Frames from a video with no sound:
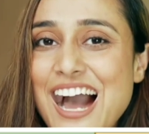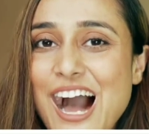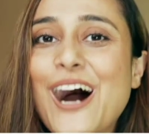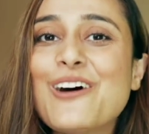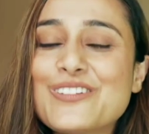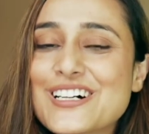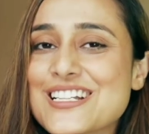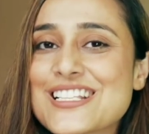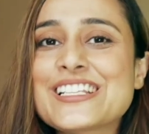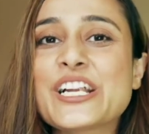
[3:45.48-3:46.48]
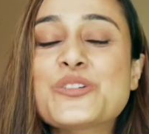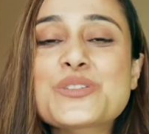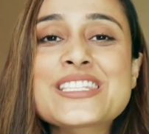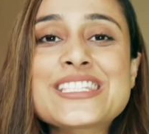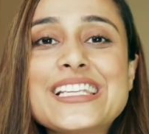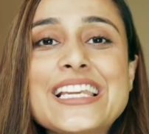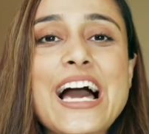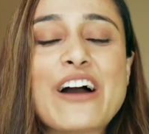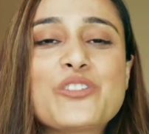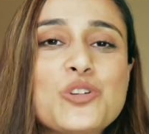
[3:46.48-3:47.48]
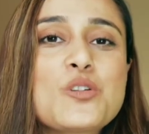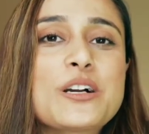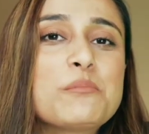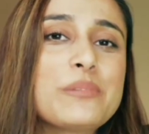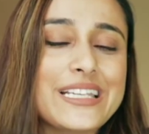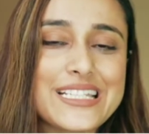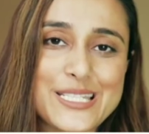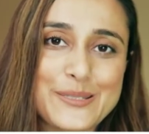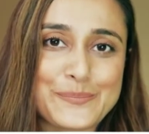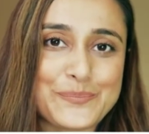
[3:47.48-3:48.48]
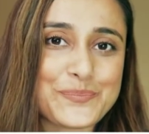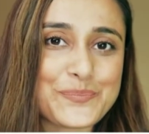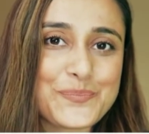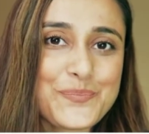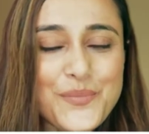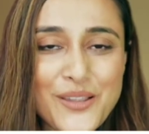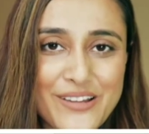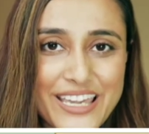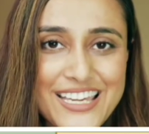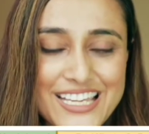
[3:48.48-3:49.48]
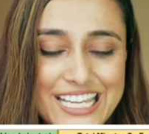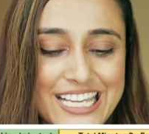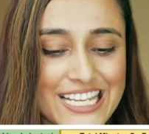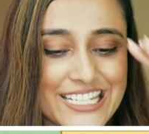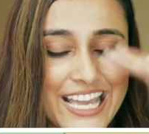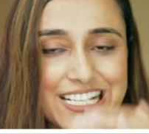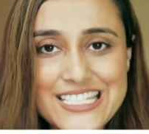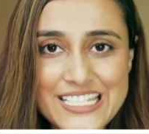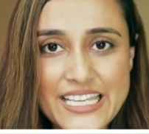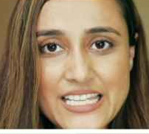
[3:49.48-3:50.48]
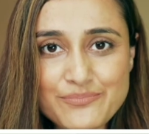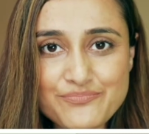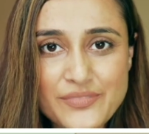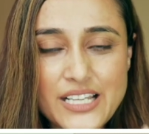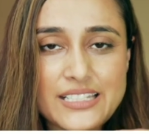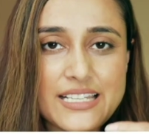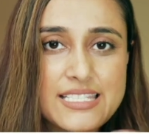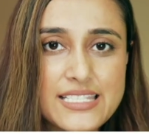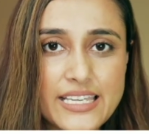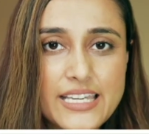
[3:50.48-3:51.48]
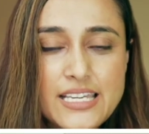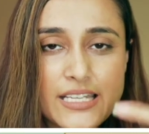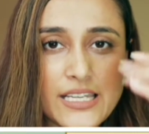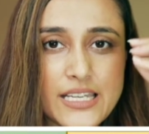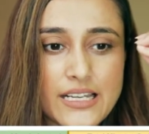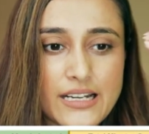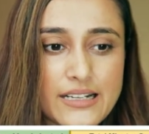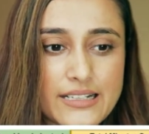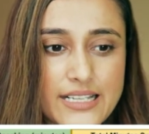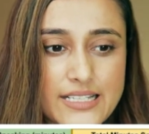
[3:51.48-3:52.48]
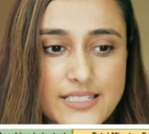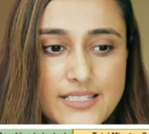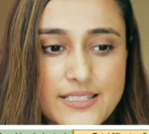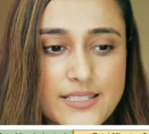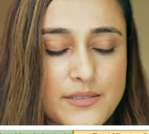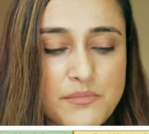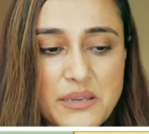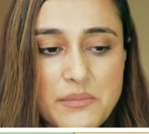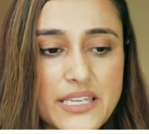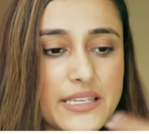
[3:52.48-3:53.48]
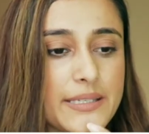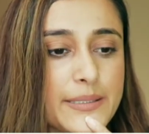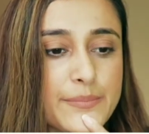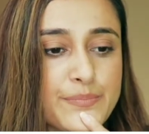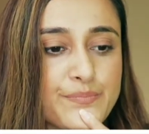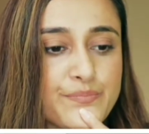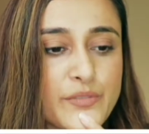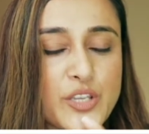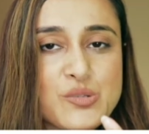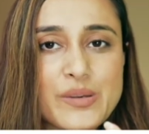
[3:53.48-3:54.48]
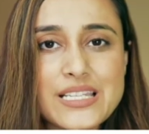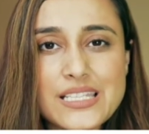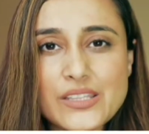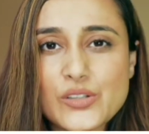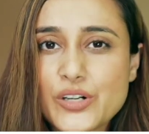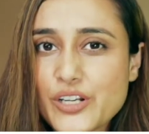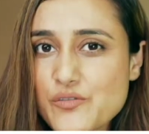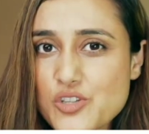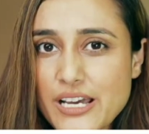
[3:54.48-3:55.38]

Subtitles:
hours that you still have to complete. Okay? Next day, let's say, it is maybe 23rd of